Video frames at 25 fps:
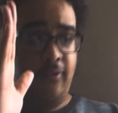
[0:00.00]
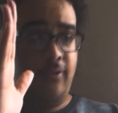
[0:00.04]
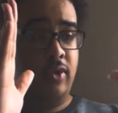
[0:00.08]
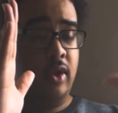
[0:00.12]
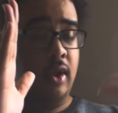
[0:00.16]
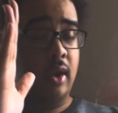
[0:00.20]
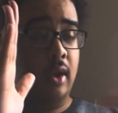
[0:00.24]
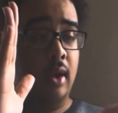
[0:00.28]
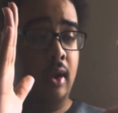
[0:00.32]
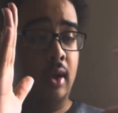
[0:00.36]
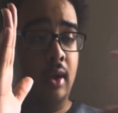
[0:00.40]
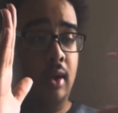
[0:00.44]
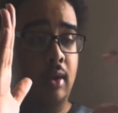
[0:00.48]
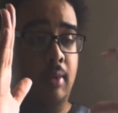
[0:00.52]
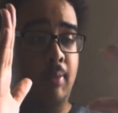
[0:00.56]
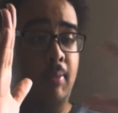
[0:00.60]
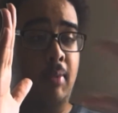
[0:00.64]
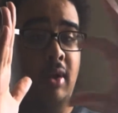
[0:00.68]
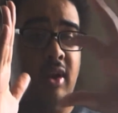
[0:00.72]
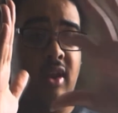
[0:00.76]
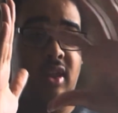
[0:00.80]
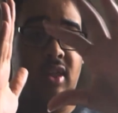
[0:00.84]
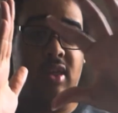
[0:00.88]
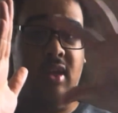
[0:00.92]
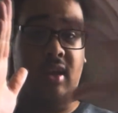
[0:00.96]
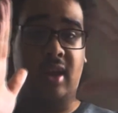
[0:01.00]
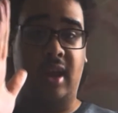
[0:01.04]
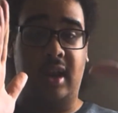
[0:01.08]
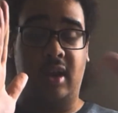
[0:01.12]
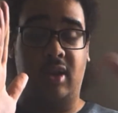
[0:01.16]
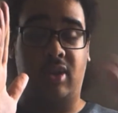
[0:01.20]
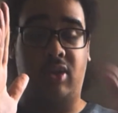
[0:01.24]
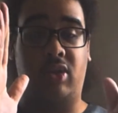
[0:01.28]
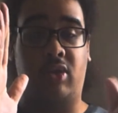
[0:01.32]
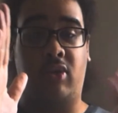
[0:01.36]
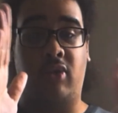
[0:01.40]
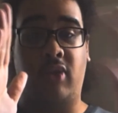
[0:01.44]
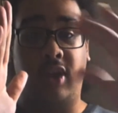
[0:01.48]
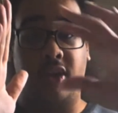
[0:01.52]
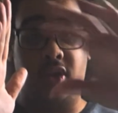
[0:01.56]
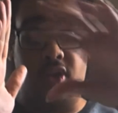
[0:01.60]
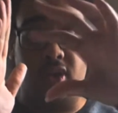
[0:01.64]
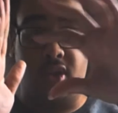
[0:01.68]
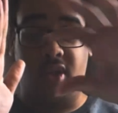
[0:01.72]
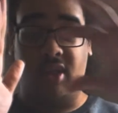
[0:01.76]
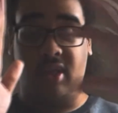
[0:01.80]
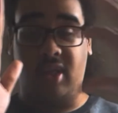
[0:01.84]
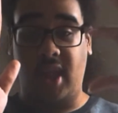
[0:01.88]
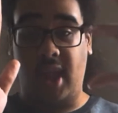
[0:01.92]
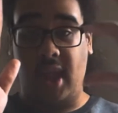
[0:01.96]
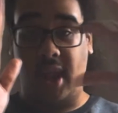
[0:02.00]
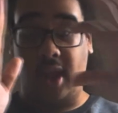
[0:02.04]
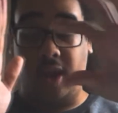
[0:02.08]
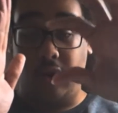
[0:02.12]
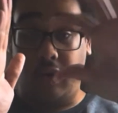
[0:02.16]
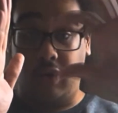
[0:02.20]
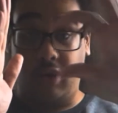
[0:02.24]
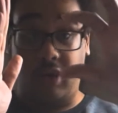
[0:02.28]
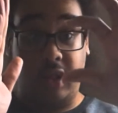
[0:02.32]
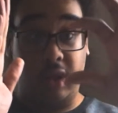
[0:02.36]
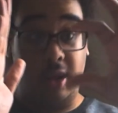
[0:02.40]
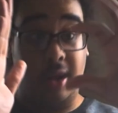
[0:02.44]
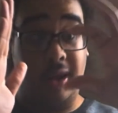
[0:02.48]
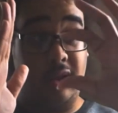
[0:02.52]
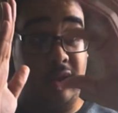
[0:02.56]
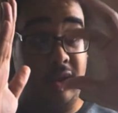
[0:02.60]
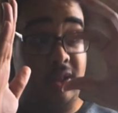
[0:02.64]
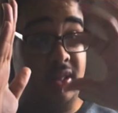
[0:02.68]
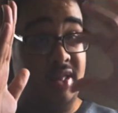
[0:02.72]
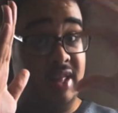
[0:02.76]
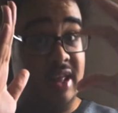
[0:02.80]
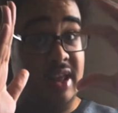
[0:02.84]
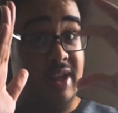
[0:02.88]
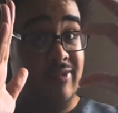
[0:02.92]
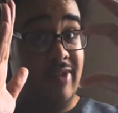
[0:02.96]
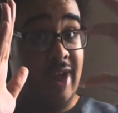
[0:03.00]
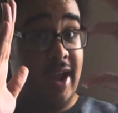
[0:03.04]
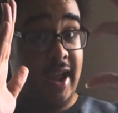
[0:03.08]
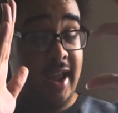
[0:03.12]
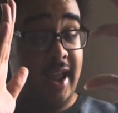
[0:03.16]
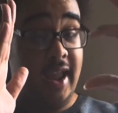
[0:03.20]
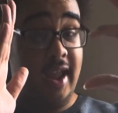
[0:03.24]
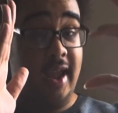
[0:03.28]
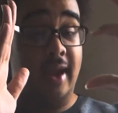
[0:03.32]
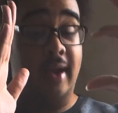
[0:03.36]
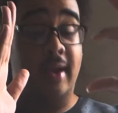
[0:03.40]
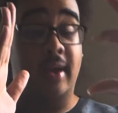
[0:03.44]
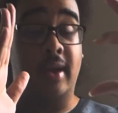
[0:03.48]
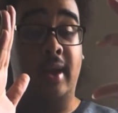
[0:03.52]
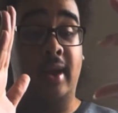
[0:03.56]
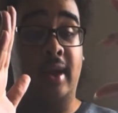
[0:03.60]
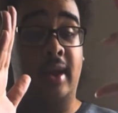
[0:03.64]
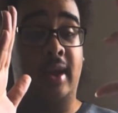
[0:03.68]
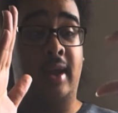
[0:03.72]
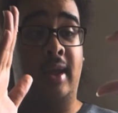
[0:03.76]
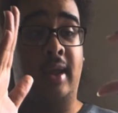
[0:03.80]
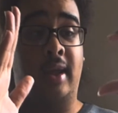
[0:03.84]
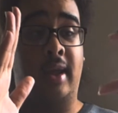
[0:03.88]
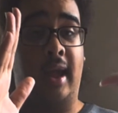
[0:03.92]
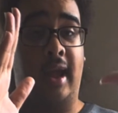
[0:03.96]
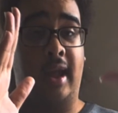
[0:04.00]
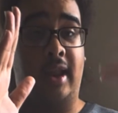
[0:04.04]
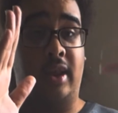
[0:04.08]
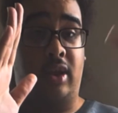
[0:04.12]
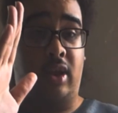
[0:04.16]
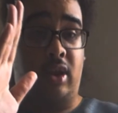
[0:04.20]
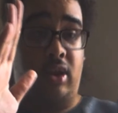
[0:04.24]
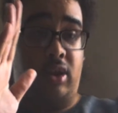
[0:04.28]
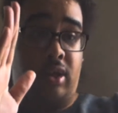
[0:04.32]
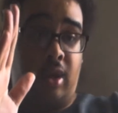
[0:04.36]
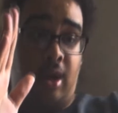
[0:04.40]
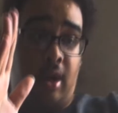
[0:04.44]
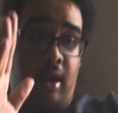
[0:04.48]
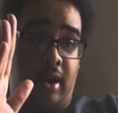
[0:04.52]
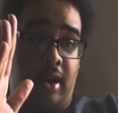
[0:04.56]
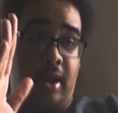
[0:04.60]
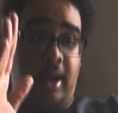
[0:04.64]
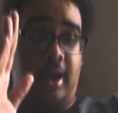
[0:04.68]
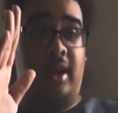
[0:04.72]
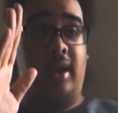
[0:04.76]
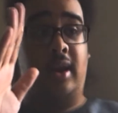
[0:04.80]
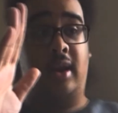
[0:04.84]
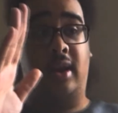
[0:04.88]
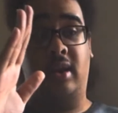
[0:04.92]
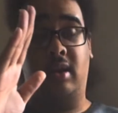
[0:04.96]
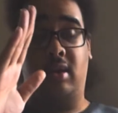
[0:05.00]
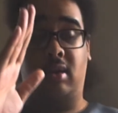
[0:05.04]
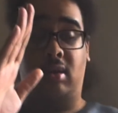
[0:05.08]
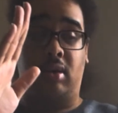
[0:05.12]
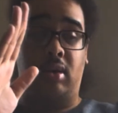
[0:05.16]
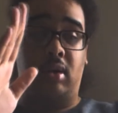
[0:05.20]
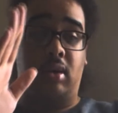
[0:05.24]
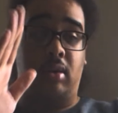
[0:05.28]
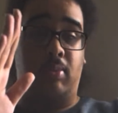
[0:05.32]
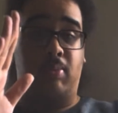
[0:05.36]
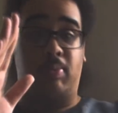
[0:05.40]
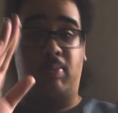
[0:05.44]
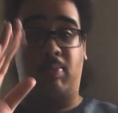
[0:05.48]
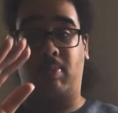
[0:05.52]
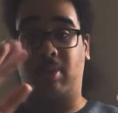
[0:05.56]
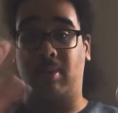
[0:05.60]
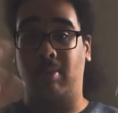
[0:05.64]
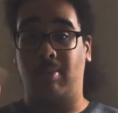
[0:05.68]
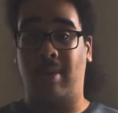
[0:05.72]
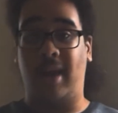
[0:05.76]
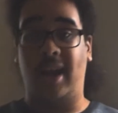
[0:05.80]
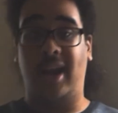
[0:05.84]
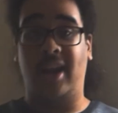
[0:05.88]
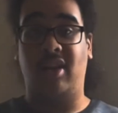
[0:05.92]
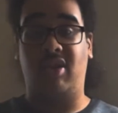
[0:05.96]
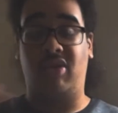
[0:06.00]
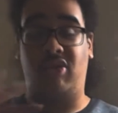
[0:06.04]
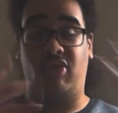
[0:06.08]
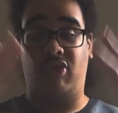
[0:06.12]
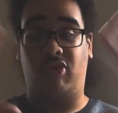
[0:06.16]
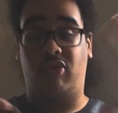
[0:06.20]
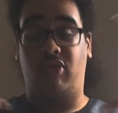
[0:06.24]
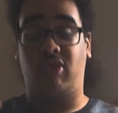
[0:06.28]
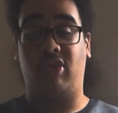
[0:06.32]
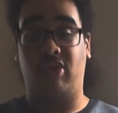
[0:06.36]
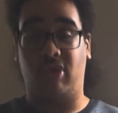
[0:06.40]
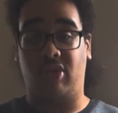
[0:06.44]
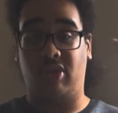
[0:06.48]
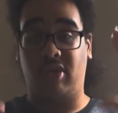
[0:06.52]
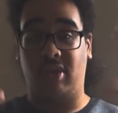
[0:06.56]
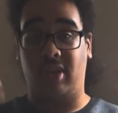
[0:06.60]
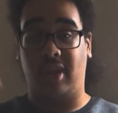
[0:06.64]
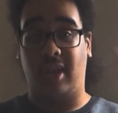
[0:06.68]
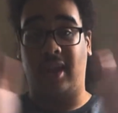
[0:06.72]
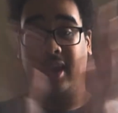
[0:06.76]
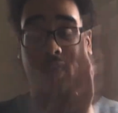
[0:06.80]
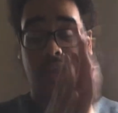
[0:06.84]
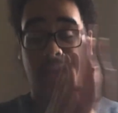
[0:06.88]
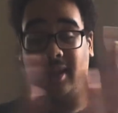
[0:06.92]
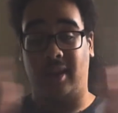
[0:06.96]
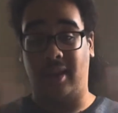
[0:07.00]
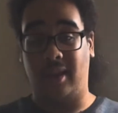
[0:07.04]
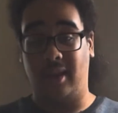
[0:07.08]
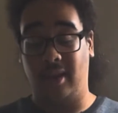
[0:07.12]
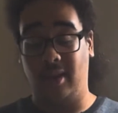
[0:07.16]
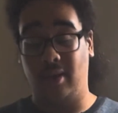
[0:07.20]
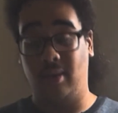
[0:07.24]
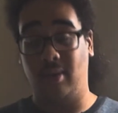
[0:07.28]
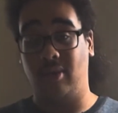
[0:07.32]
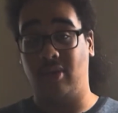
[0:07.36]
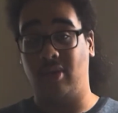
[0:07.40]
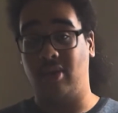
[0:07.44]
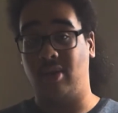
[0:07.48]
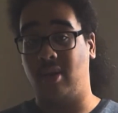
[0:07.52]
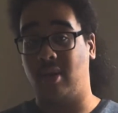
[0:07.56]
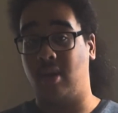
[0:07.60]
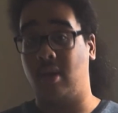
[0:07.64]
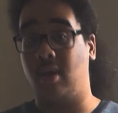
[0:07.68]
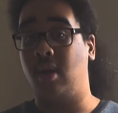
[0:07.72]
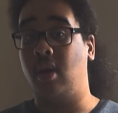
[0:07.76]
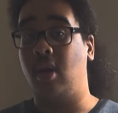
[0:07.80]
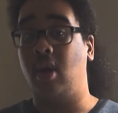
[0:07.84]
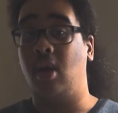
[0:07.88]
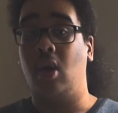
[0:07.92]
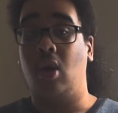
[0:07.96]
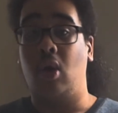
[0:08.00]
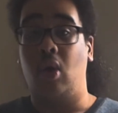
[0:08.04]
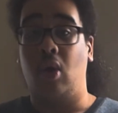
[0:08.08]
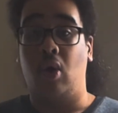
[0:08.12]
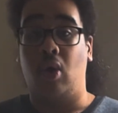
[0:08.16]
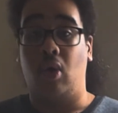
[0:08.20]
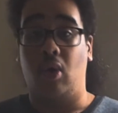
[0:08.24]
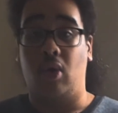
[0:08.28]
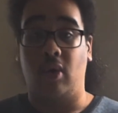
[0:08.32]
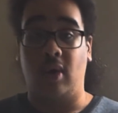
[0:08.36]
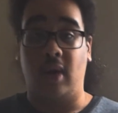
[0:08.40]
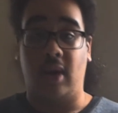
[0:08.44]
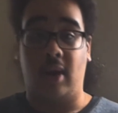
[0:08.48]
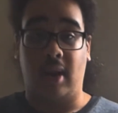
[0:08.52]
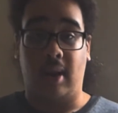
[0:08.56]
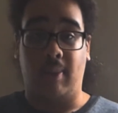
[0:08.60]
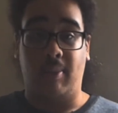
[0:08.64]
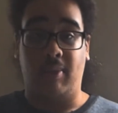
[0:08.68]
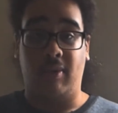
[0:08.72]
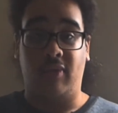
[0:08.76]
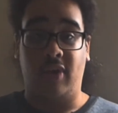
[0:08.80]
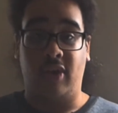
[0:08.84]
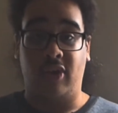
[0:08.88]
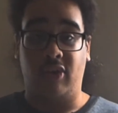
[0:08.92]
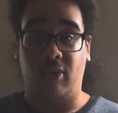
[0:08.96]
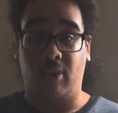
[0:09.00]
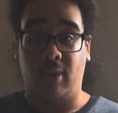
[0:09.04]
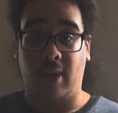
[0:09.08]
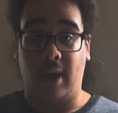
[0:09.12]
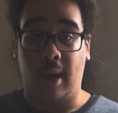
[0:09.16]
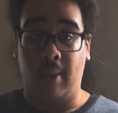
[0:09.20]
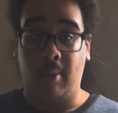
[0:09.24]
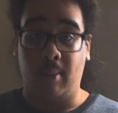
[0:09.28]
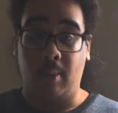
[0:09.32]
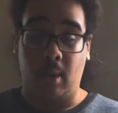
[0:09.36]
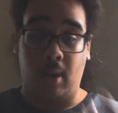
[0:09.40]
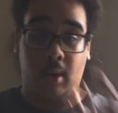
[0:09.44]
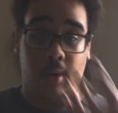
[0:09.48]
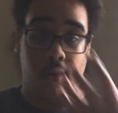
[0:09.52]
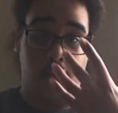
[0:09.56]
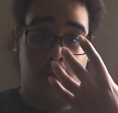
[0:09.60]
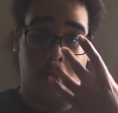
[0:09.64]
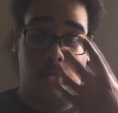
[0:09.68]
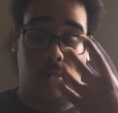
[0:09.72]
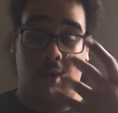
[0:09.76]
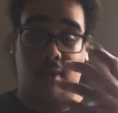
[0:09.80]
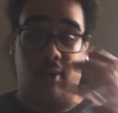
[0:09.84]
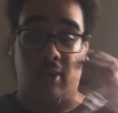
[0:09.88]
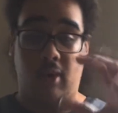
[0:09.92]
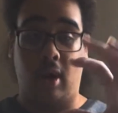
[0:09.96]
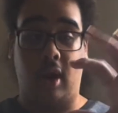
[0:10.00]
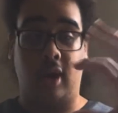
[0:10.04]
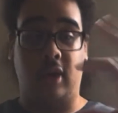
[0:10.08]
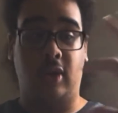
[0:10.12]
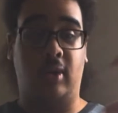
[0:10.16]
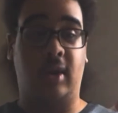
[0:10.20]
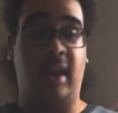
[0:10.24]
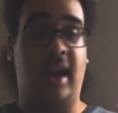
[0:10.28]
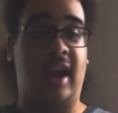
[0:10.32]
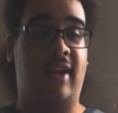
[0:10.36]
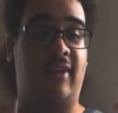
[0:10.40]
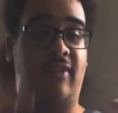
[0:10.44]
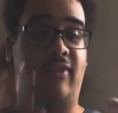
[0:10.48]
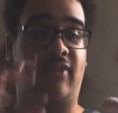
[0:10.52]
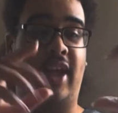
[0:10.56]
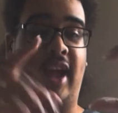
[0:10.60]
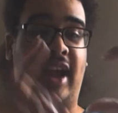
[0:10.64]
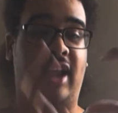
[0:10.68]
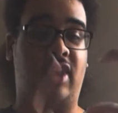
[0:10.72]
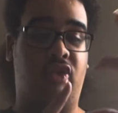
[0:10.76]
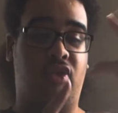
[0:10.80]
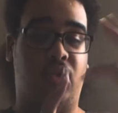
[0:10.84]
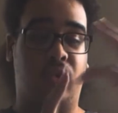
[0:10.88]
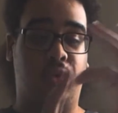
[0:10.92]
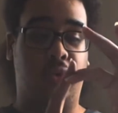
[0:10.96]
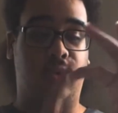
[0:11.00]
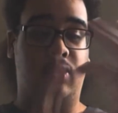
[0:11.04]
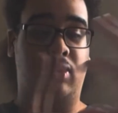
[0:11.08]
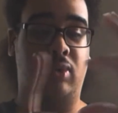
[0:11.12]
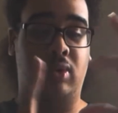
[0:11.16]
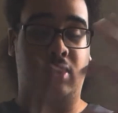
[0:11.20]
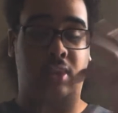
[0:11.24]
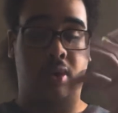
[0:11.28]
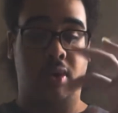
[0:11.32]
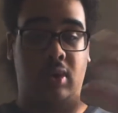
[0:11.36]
the monitor, like the screen, you can see it. You can see it right here, and you can turn it. And but mine's just, you know, just an ordinary like professional camera. So I don't have that actual